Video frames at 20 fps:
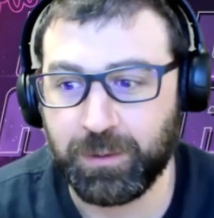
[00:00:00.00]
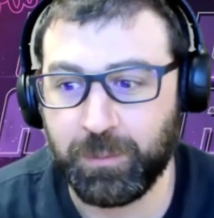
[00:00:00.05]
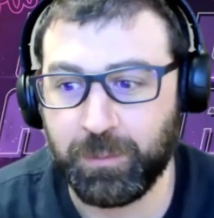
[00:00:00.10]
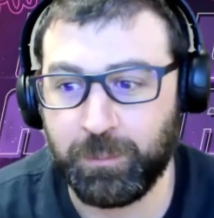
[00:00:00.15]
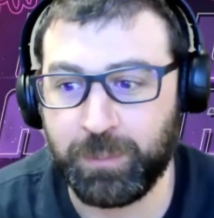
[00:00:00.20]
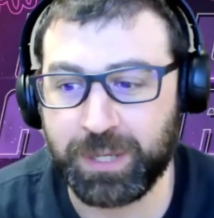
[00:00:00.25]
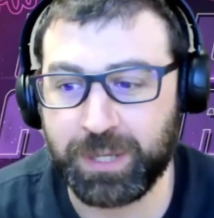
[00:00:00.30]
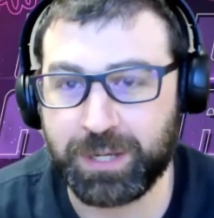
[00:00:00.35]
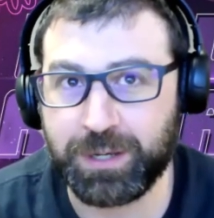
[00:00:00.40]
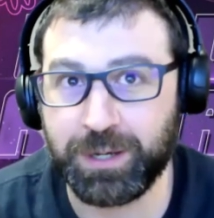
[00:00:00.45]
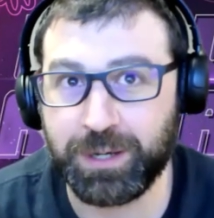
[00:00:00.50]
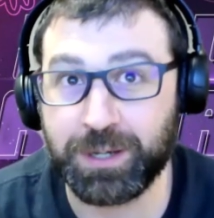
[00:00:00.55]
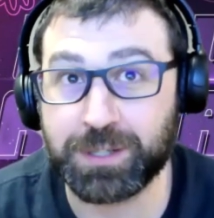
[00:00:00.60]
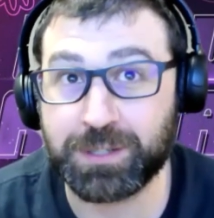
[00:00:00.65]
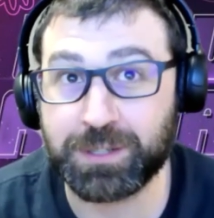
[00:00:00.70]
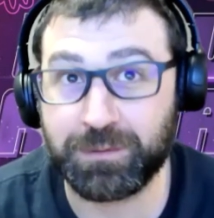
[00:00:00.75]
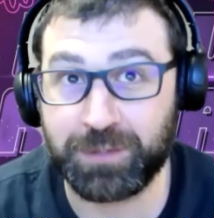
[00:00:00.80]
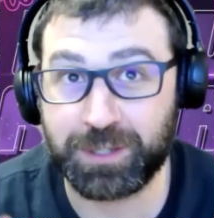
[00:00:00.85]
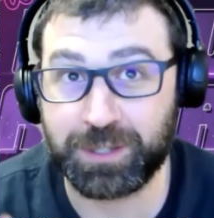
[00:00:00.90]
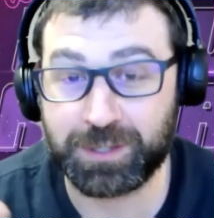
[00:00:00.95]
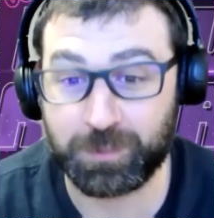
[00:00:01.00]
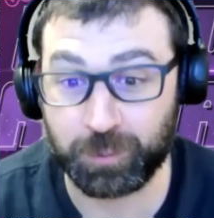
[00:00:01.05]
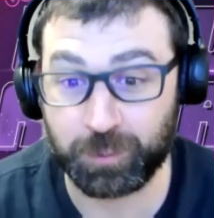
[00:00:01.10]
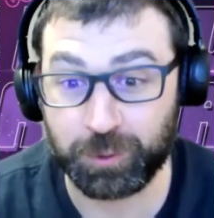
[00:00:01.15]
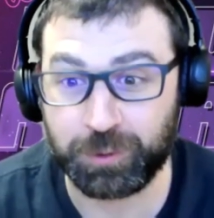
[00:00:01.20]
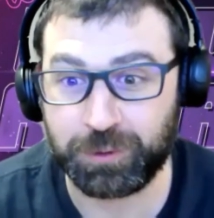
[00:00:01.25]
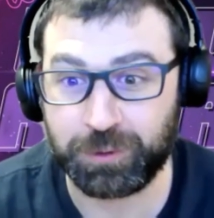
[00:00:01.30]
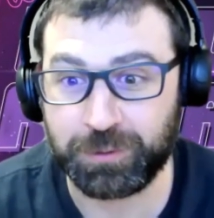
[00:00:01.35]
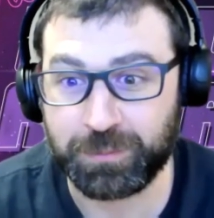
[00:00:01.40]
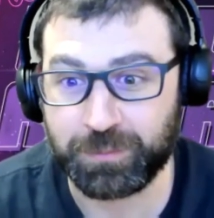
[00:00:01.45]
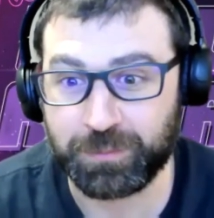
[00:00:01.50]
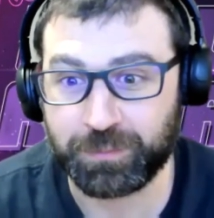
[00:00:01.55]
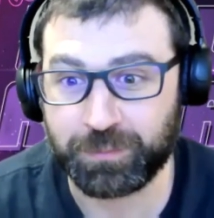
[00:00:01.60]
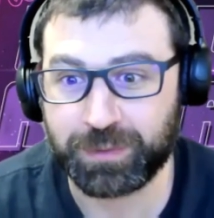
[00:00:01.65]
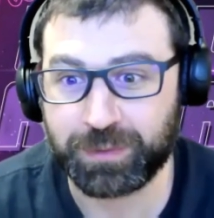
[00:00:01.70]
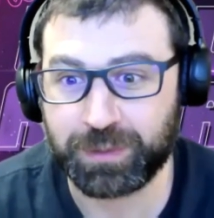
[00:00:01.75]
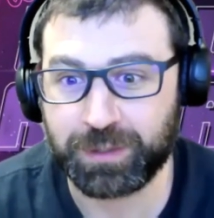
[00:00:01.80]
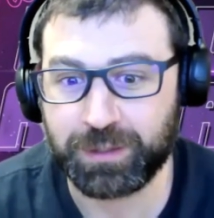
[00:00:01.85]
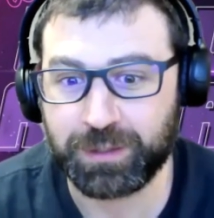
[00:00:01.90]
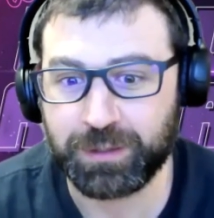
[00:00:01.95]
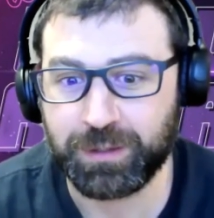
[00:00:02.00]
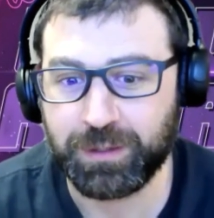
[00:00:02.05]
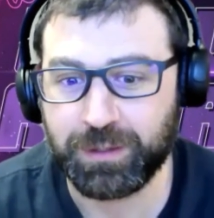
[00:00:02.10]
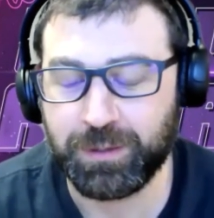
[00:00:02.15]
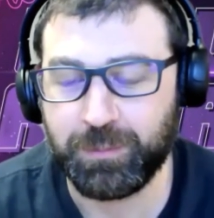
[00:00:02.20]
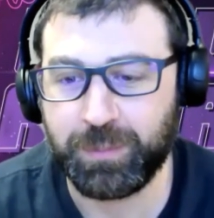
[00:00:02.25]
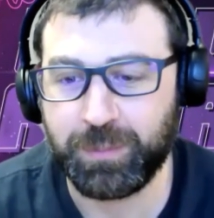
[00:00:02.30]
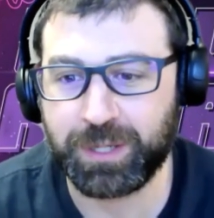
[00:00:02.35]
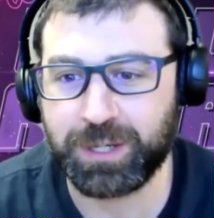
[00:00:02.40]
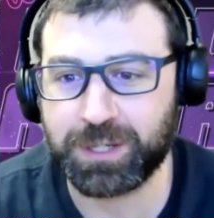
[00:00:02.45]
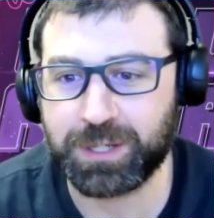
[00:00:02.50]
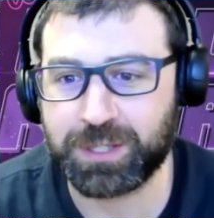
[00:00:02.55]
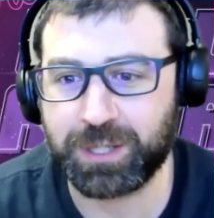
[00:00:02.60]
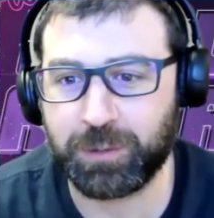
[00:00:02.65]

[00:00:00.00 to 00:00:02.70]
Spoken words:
because of this rule, because